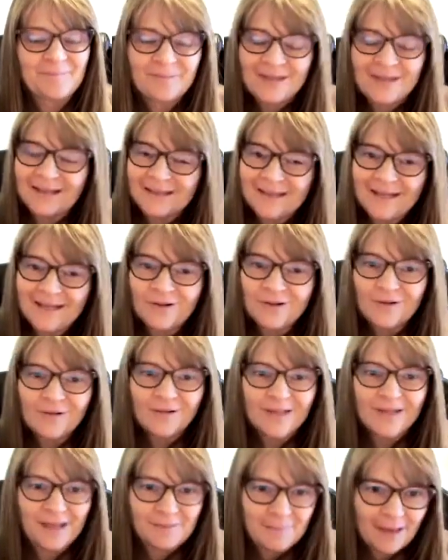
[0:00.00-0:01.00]

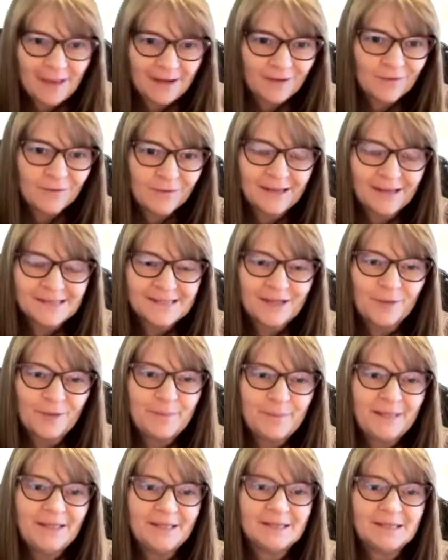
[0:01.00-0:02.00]
Clinical and medical
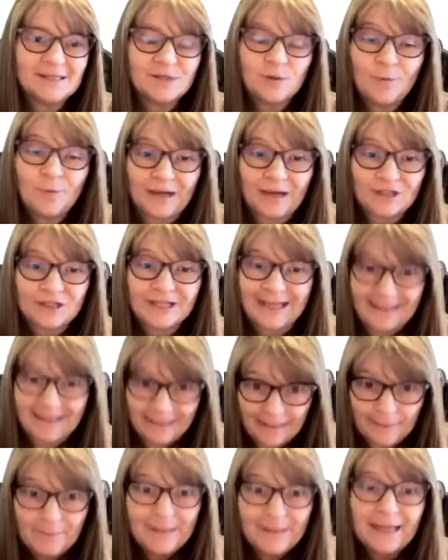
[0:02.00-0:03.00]
SLPs who actually
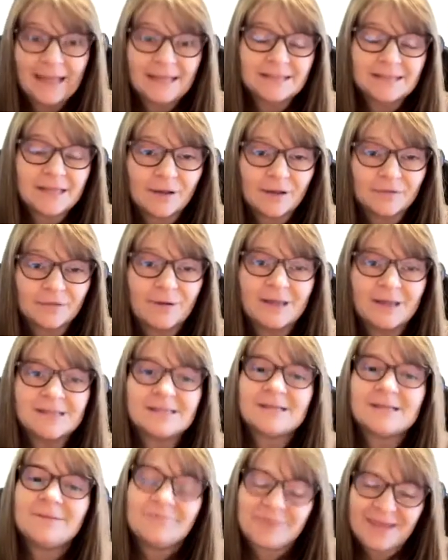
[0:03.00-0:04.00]
eliminate tongue
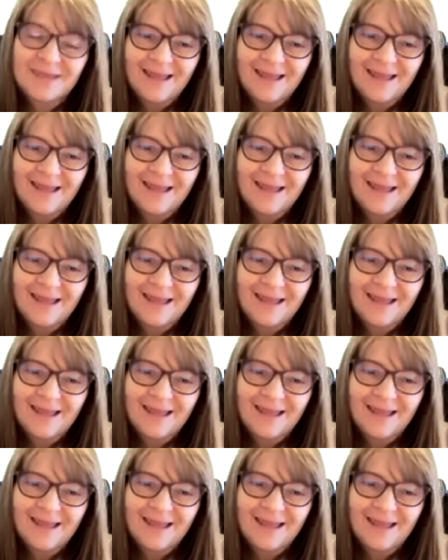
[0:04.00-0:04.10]
thrust,